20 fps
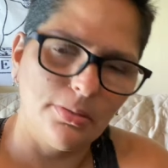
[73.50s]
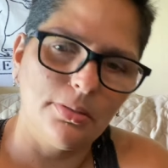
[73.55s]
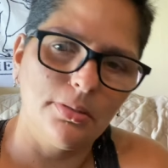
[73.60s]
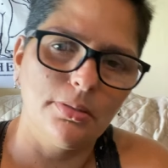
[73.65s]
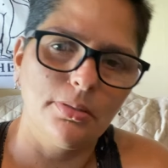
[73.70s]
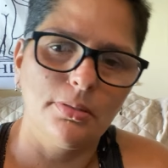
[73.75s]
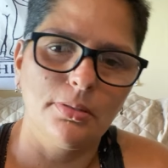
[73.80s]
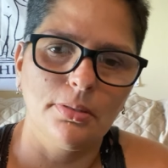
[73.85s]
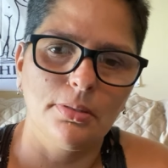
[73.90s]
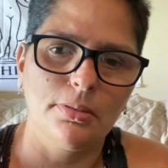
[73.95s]

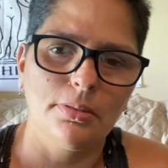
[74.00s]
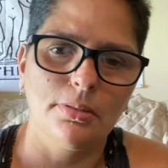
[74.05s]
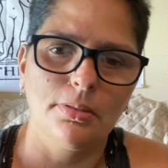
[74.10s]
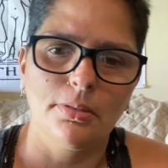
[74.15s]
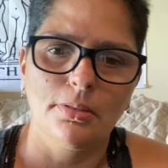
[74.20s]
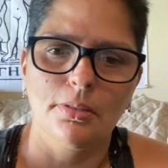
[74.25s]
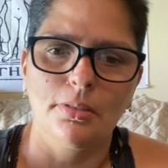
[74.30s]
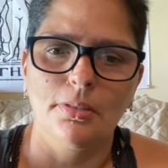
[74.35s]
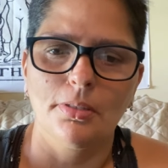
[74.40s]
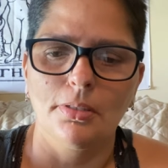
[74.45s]

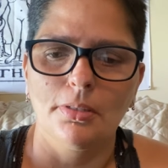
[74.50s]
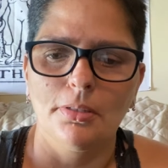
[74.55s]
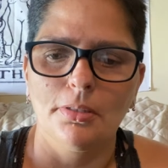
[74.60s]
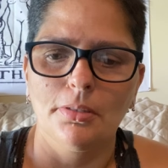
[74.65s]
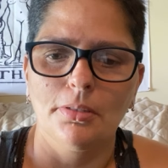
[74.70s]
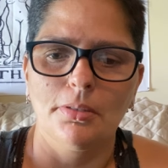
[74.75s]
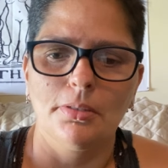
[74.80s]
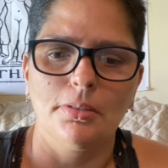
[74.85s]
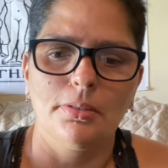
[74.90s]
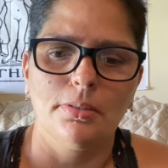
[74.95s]

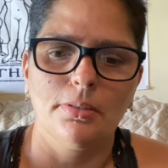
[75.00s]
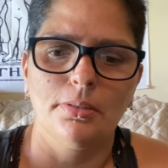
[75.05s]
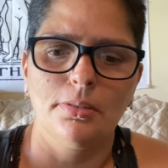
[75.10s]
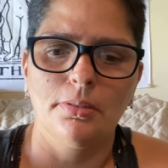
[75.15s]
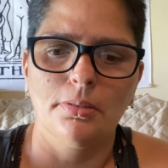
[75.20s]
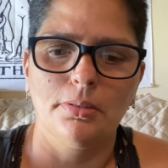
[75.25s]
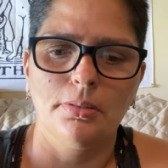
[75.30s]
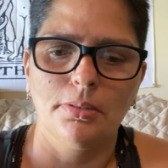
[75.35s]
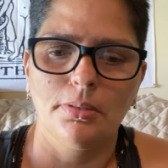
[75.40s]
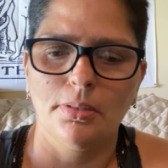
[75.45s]

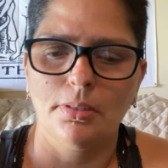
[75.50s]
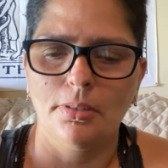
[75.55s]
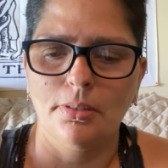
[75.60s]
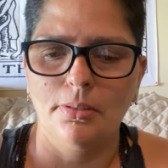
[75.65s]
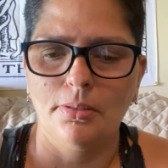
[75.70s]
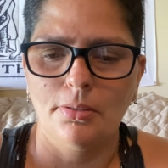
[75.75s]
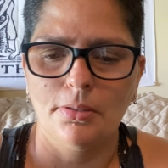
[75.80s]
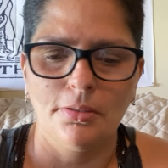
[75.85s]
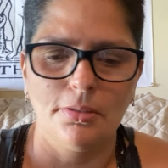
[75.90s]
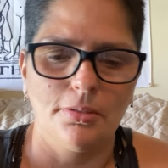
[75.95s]

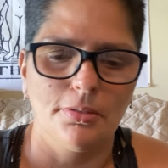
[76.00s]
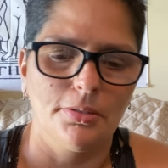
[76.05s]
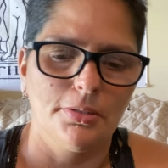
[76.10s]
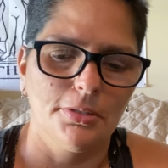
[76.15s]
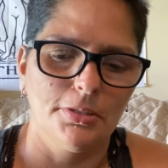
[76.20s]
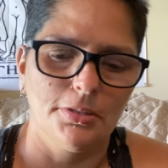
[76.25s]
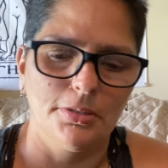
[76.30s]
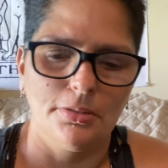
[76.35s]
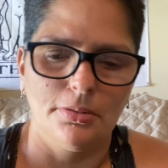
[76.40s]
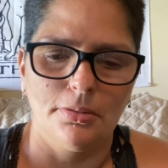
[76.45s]

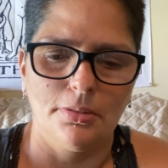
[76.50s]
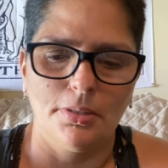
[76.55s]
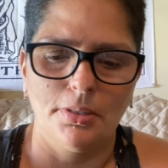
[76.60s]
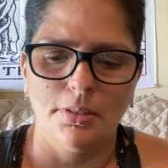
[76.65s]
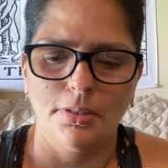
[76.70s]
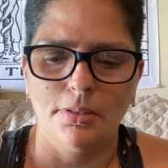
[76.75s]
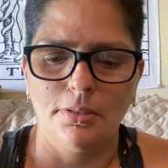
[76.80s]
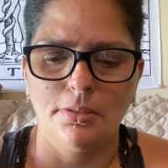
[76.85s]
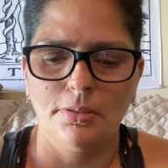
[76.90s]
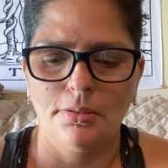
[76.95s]

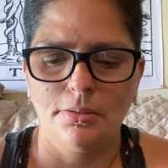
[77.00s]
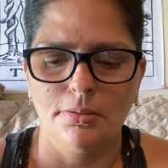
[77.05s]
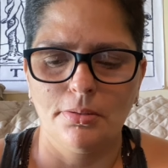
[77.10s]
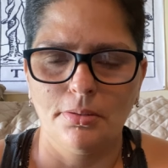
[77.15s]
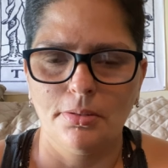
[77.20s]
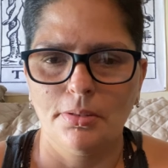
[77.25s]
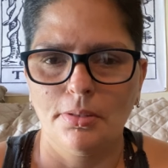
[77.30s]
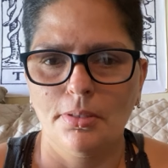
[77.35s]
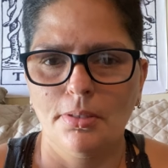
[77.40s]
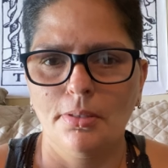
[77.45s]

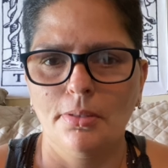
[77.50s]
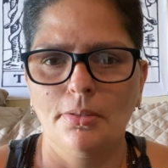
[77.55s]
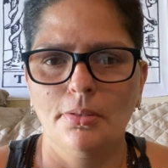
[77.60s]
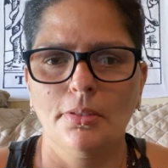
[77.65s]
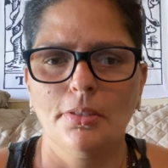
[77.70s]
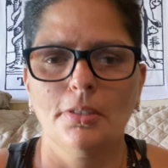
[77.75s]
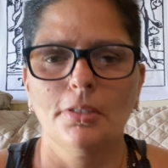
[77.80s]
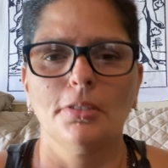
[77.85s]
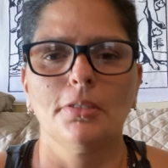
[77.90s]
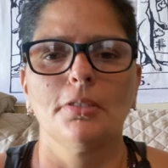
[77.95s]

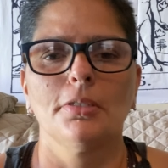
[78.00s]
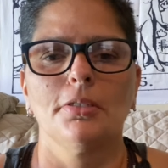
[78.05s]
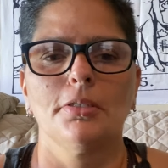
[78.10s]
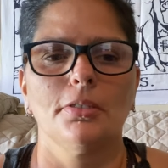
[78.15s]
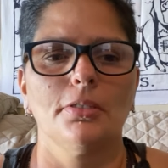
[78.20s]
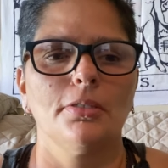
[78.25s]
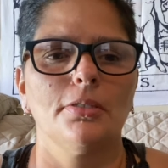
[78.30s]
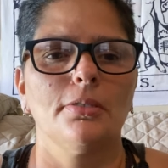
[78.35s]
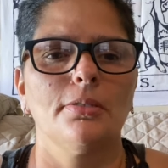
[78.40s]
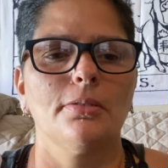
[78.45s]

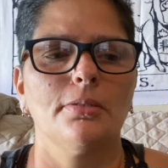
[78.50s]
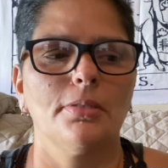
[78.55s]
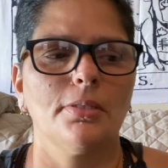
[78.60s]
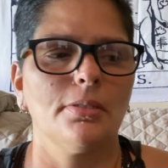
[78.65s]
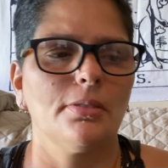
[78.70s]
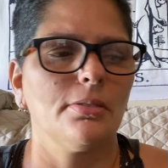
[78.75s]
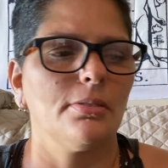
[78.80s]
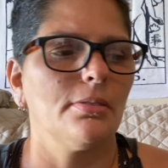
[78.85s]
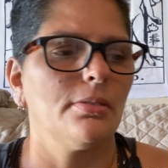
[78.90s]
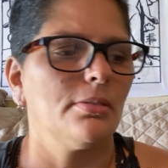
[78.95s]

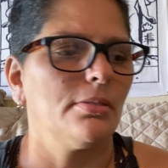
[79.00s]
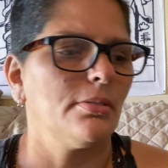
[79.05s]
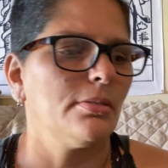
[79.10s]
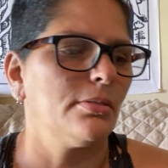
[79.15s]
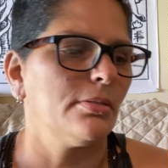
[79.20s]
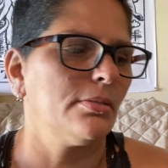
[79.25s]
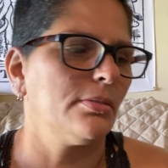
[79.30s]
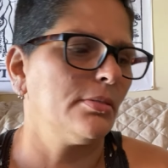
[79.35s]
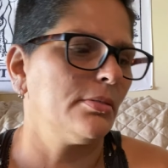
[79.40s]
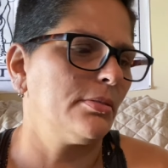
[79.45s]

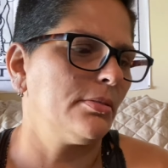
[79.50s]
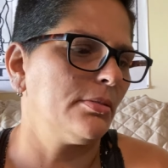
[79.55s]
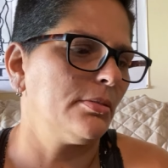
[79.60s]
[no speech]